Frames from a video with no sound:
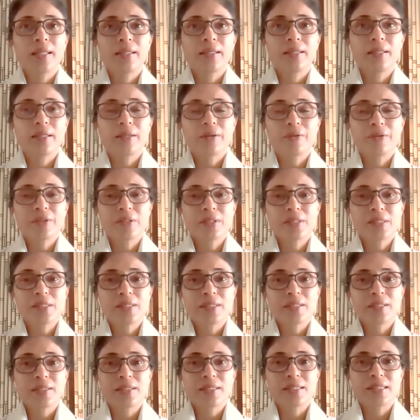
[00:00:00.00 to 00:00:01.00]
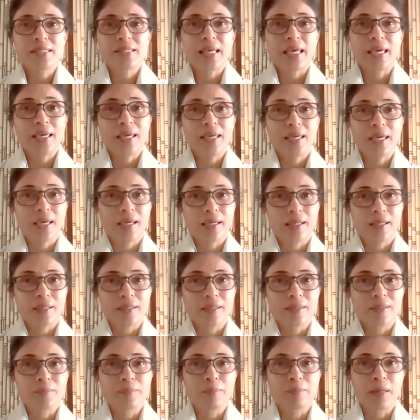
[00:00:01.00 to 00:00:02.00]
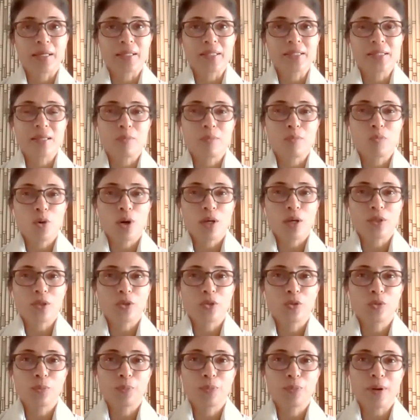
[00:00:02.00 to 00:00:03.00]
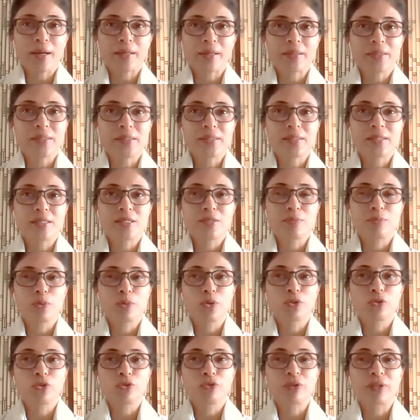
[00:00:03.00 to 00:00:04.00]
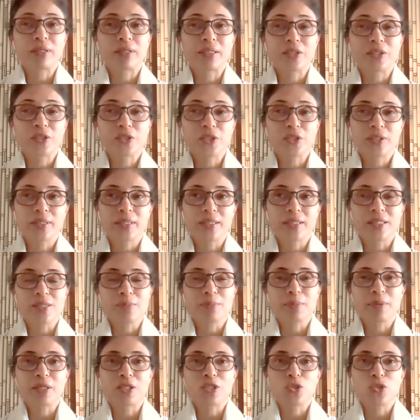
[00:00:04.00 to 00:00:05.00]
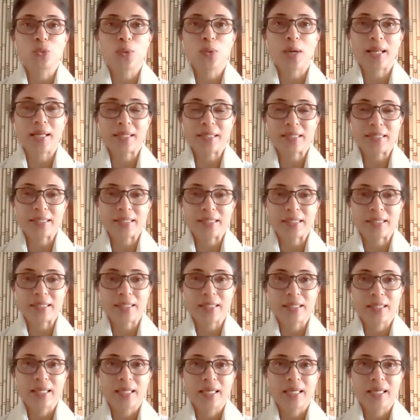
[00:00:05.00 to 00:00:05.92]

There is a saying by someone who practices both religion and spirituality,